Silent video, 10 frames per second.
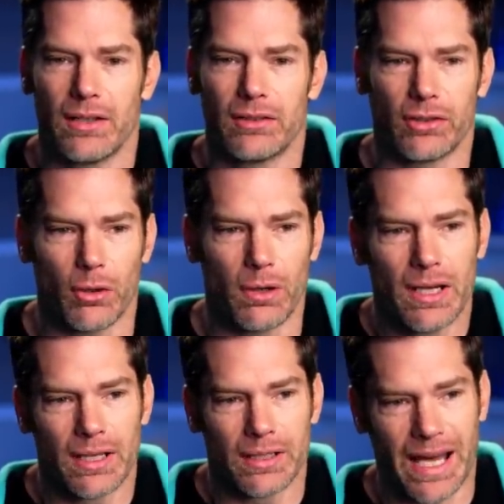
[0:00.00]
So
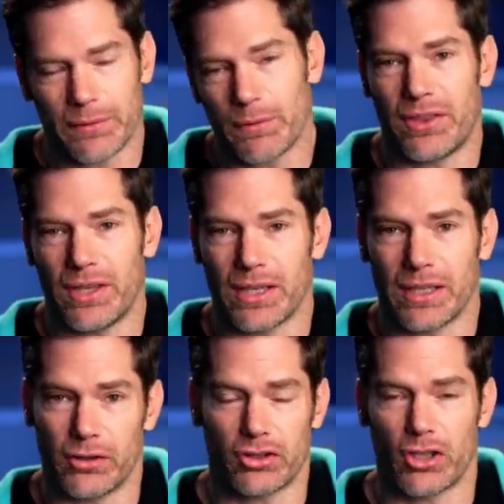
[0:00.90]
not everything
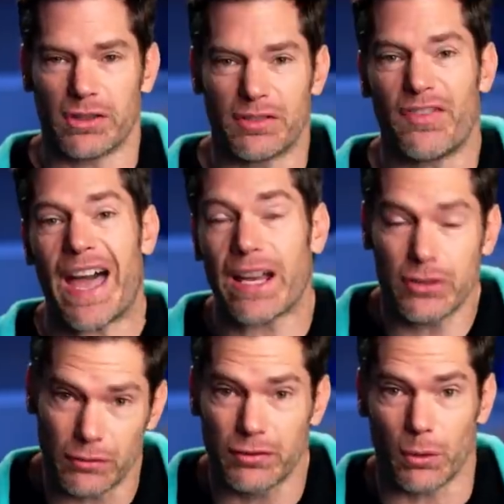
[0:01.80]
in the show is
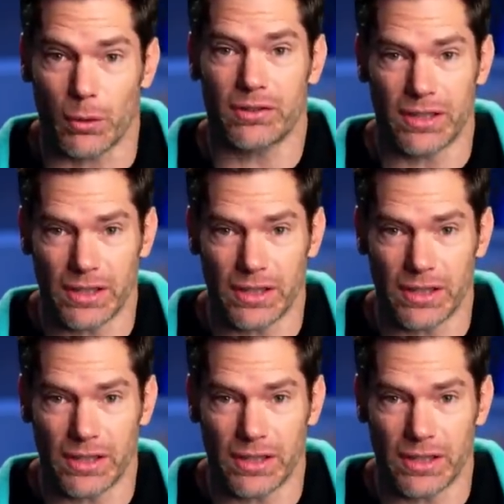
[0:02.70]
fact, of course.